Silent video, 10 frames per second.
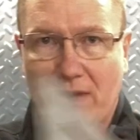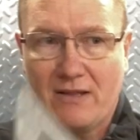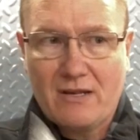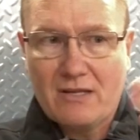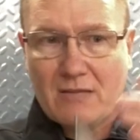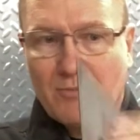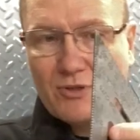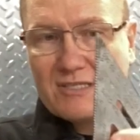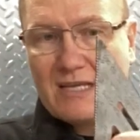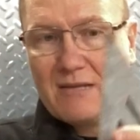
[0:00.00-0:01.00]
on there, you can put
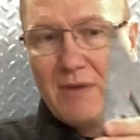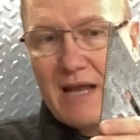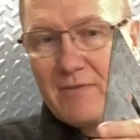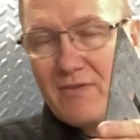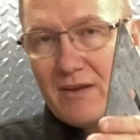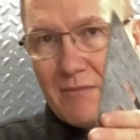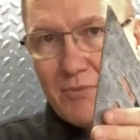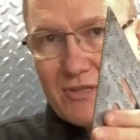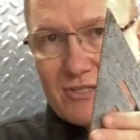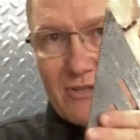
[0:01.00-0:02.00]
this on the bottom of it and
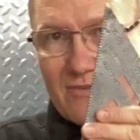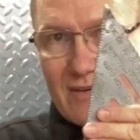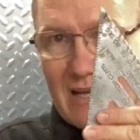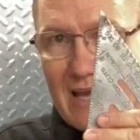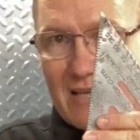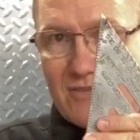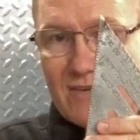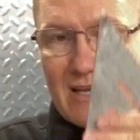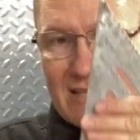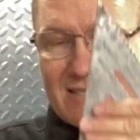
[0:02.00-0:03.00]
put this over on the edge of
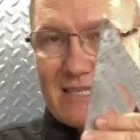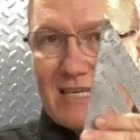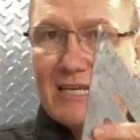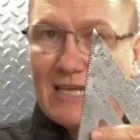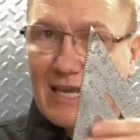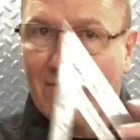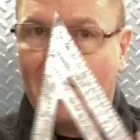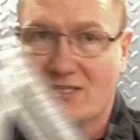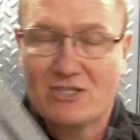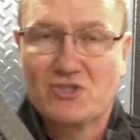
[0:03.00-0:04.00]
it and see if
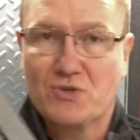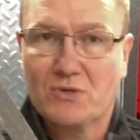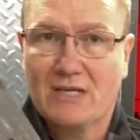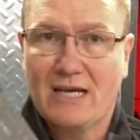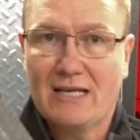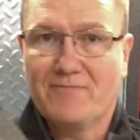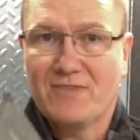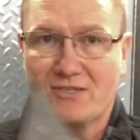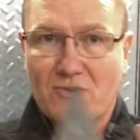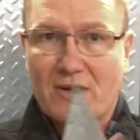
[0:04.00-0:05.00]
it's a true cut,
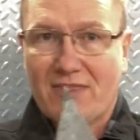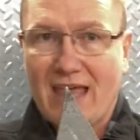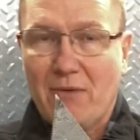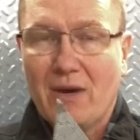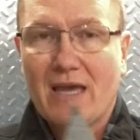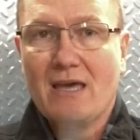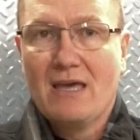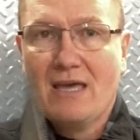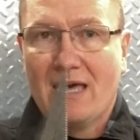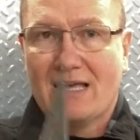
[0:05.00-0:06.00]
squared that way
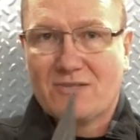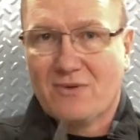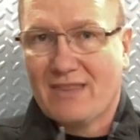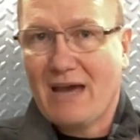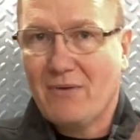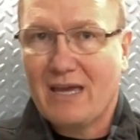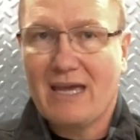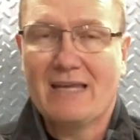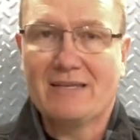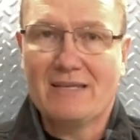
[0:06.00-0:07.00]
and squared that way,
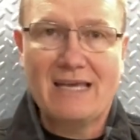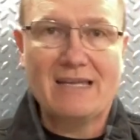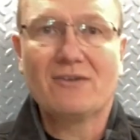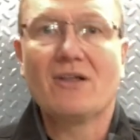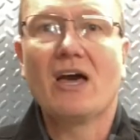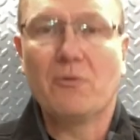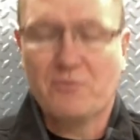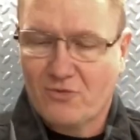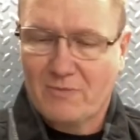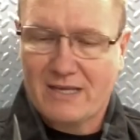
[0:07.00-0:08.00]
and it'll help
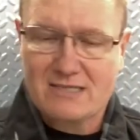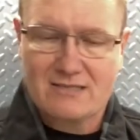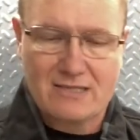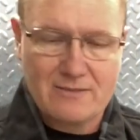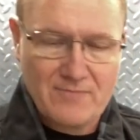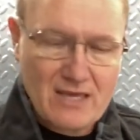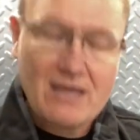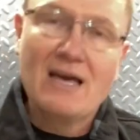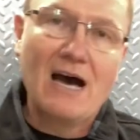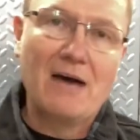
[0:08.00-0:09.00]
tremendously
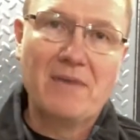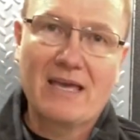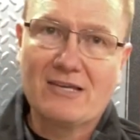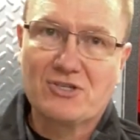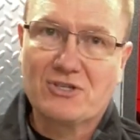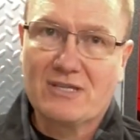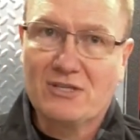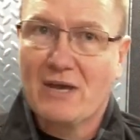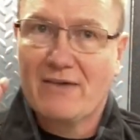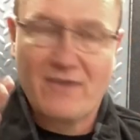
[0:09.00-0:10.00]
on making sure that
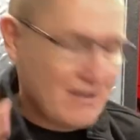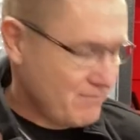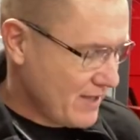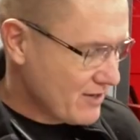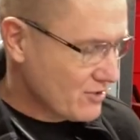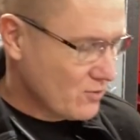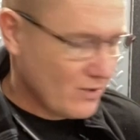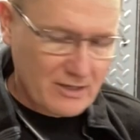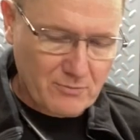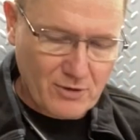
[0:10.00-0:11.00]
you have a better
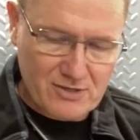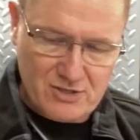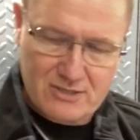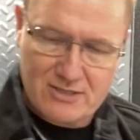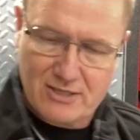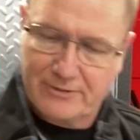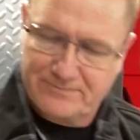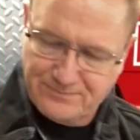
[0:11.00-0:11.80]
quality project. So